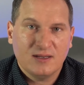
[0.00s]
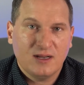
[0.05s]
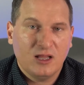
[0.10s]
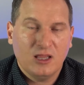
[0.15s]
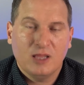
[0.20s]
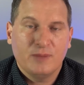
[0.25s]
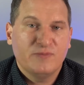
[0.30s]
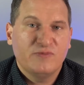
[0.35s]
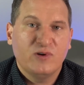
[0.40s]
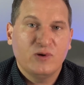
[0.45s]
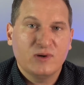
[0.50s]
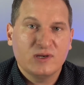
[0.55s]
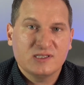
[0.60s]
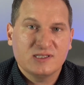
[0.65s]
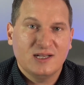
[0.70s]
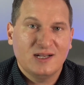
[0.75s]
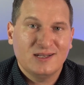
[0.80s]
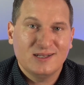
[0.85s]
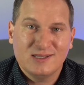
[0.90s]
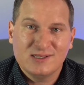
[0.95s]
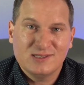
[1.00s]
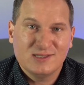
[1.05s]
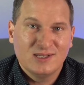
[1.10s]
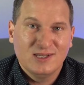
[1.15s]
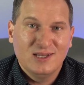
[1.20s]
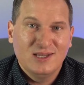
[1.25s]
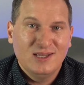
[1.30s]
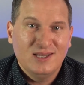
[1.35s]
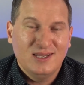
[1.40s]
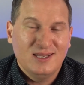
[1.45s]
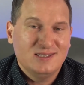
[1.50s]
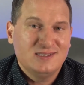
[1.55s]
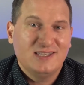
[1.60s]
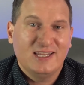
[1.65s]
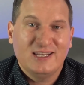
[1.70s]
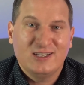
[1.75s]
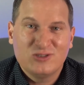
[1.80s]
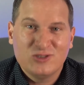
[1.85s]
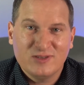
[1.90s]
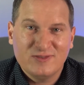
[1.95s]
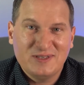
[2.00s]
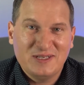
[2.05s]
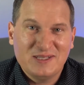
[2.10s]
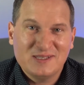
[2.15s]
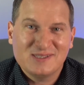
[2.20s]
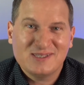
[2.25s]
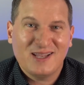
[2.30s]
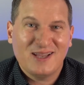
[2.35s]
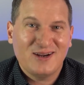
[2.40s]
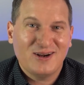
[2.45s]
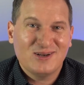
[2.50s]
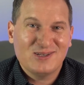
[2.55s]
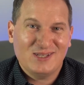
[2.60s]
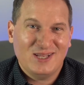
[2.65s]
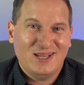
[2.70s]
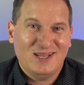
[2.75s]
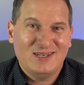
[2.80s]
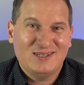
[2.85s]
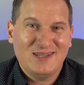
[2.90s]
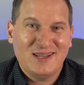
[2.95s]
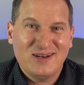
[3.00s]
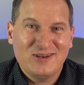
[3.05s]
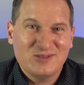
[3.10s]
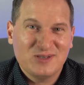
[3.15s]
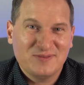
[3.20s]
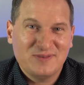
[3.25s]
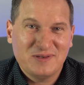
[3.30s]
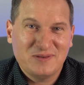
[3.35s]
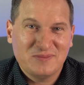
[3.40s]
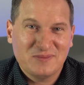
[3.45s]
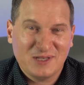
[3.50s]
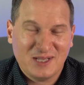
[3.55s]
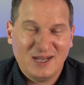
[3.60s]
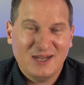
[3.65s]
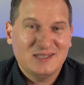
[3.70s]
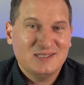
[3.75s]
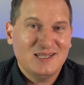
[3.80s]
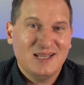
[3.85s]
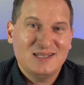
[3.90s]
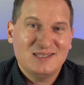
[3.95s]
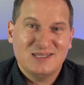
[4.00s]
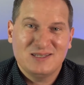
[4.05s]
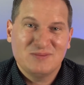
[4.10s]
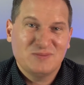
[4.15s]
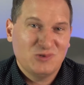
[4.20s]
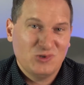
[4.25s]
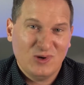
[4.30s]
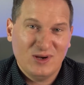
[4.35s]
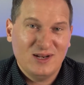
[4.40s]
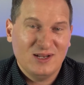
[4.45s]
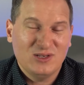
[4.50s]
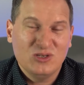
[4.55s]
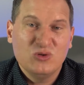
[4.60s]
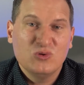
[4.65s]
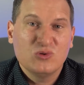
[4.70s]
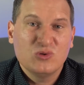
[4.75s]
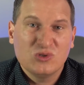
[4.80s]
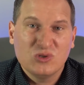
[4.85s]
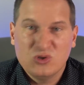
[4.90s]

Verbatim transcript: All I'm focused on is, is data-driven insiders and data-driven content and creating new